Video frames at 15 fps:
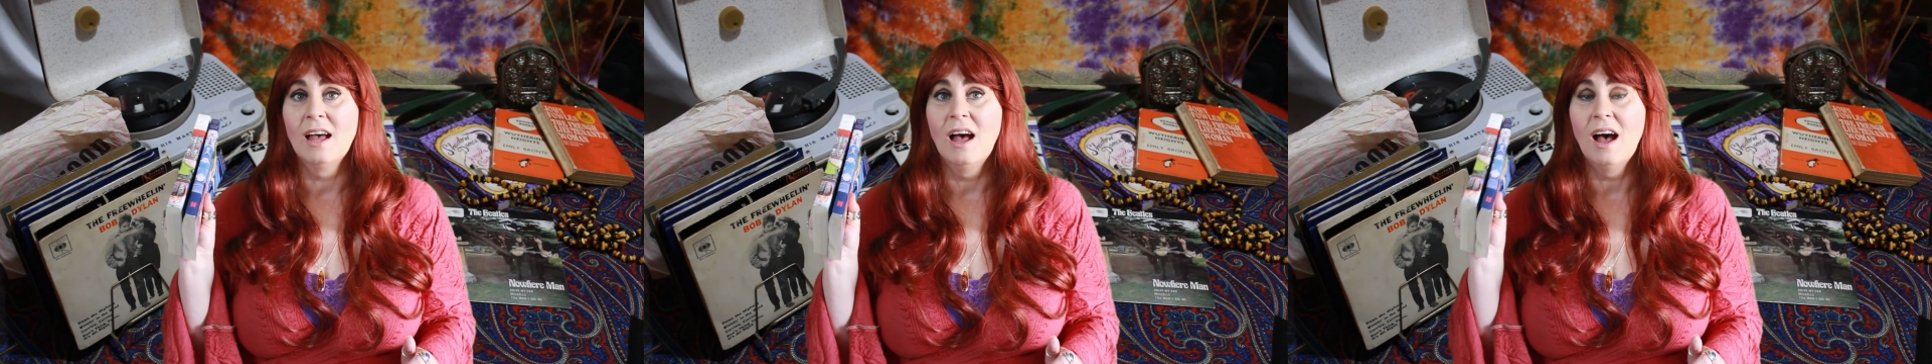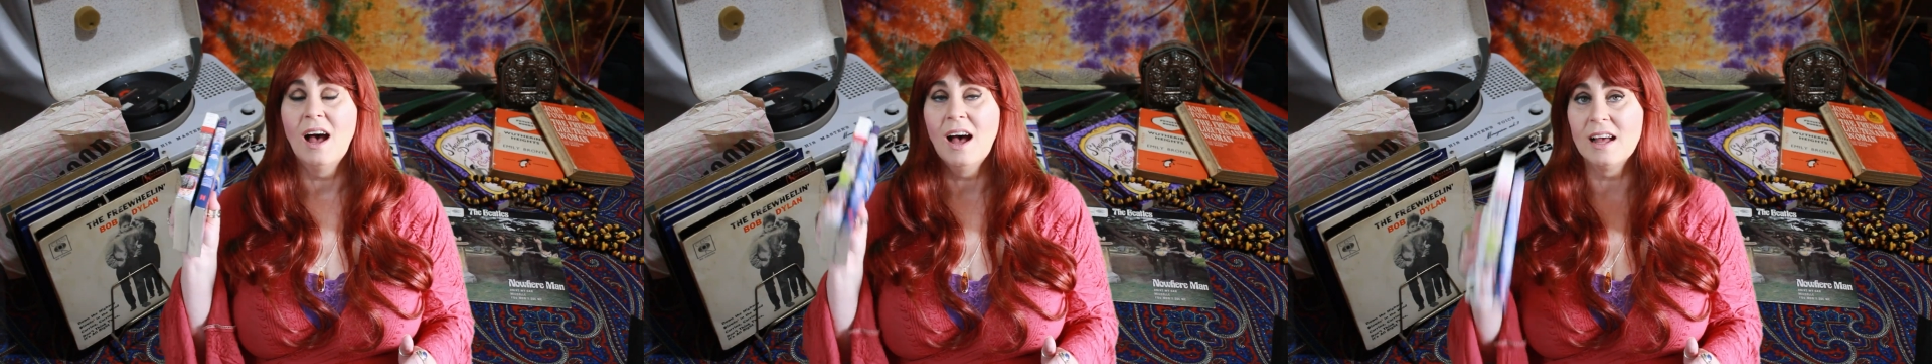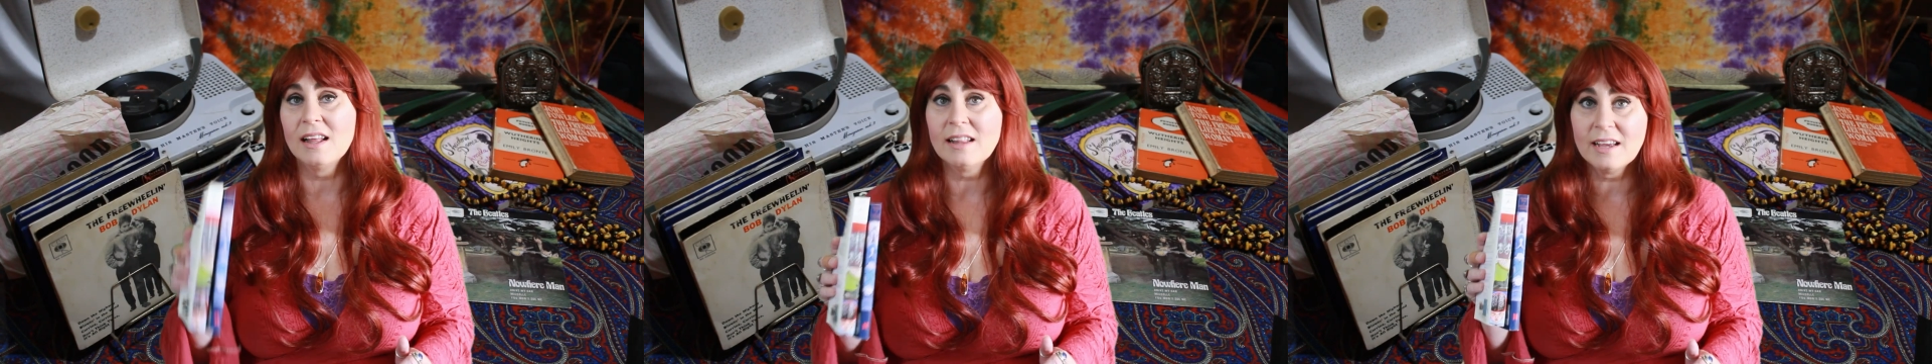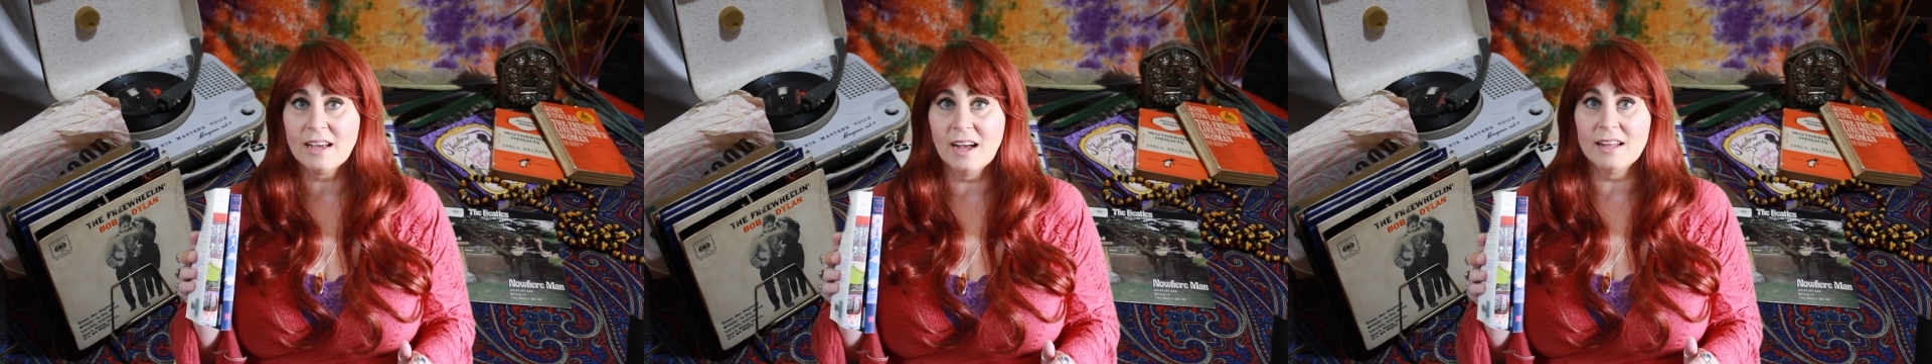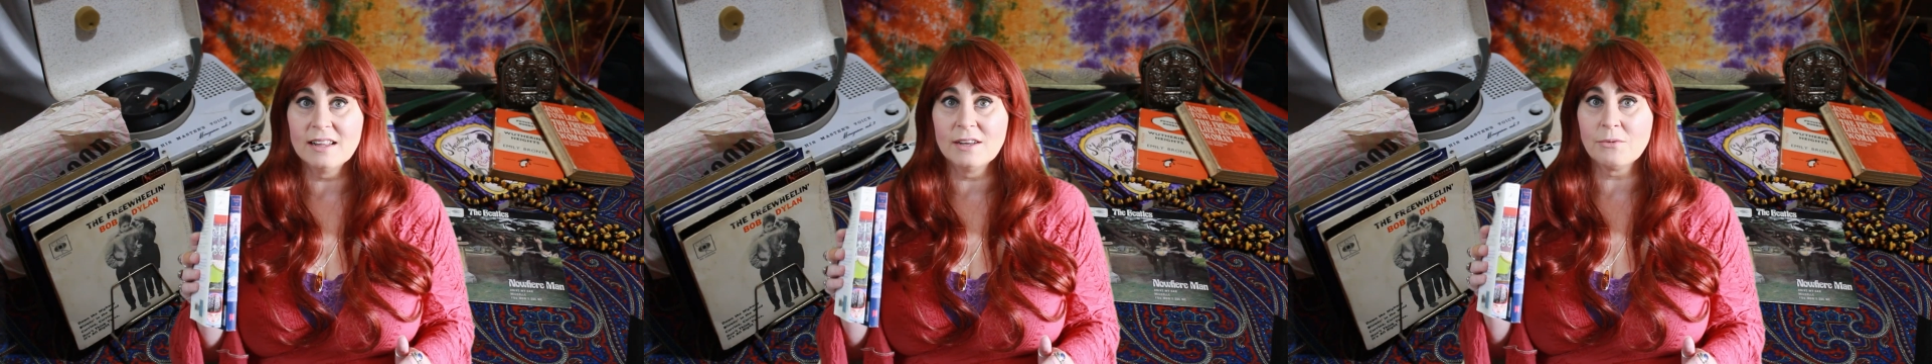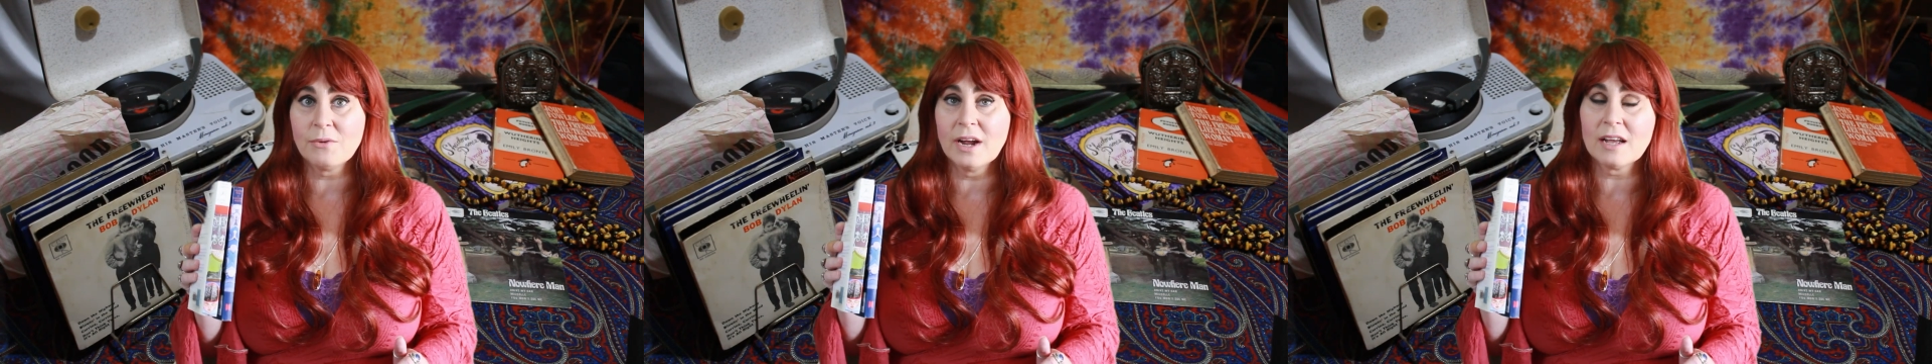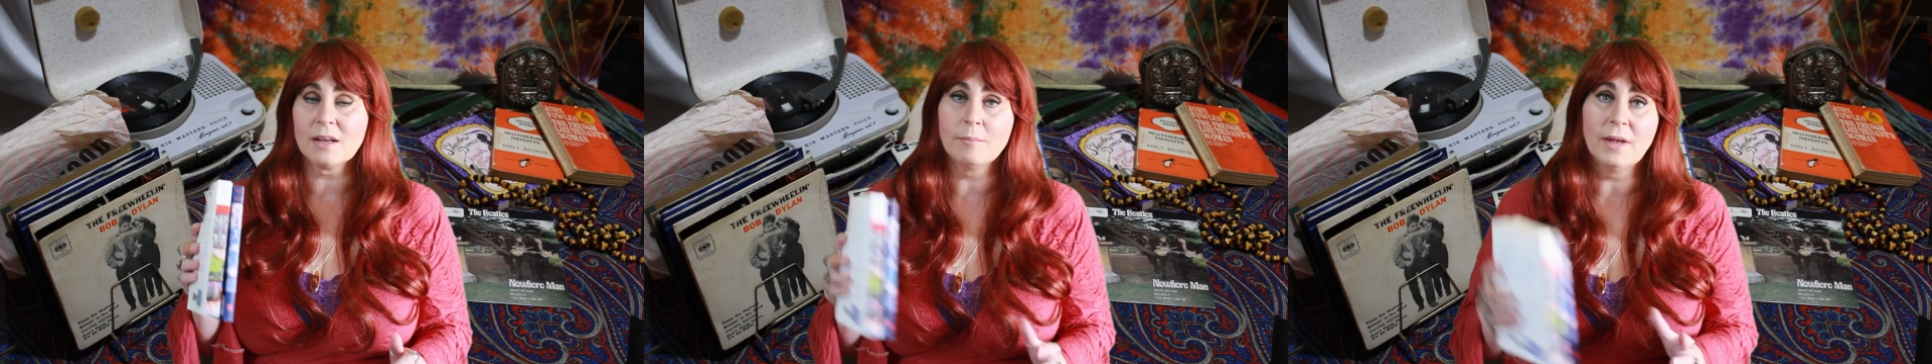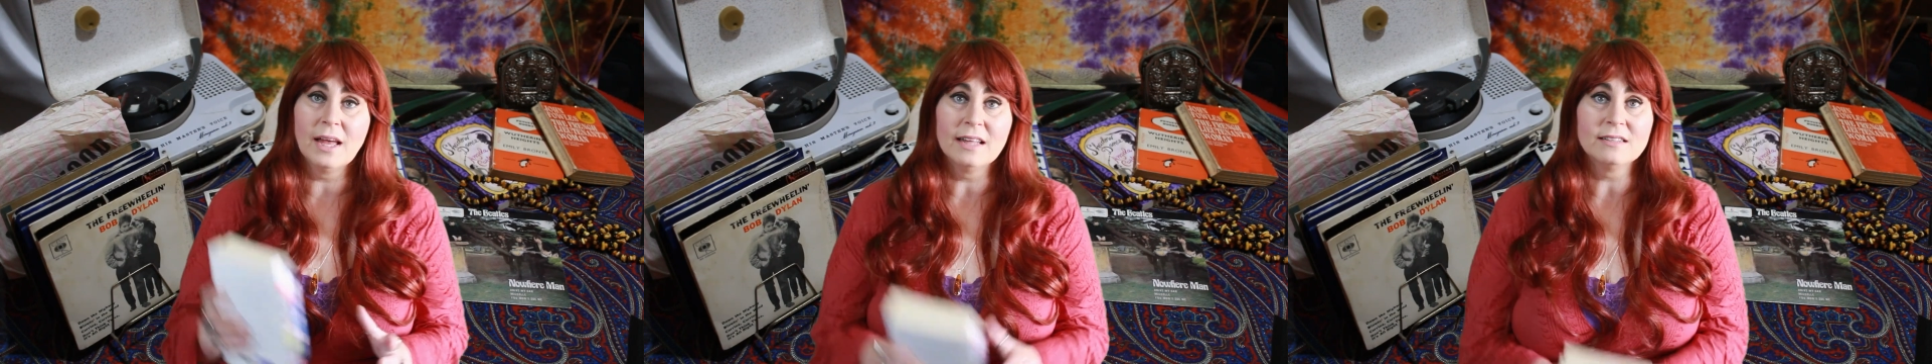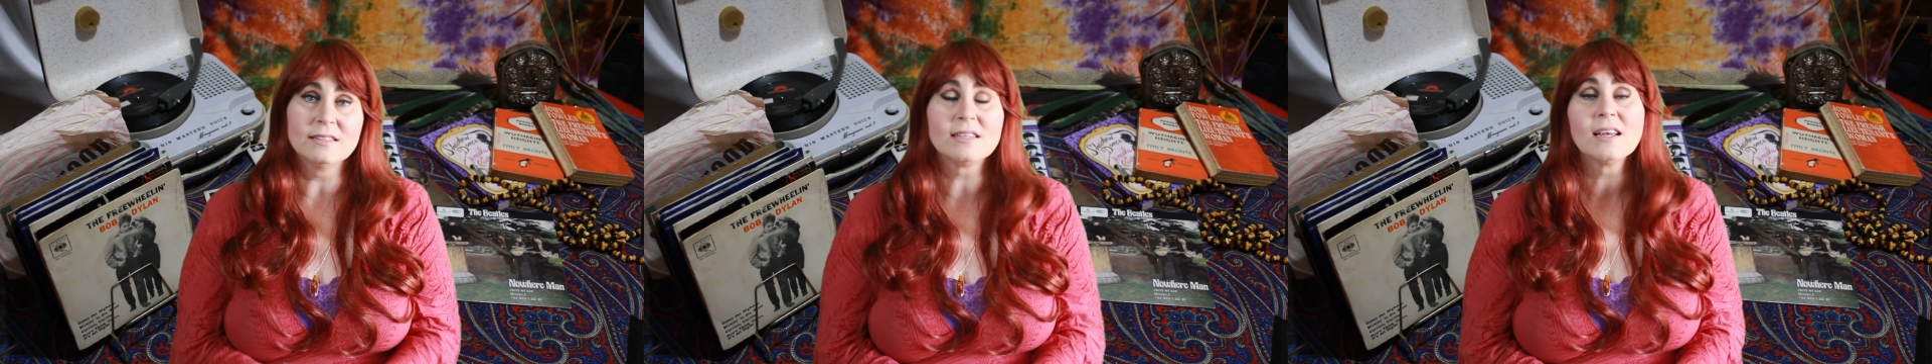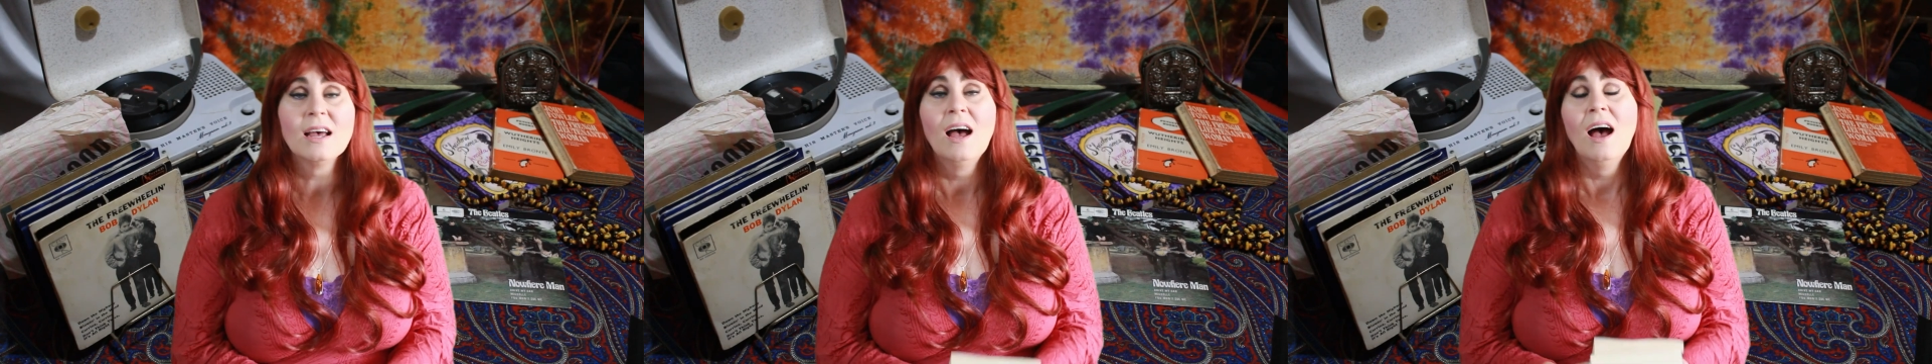highly, highly recommend.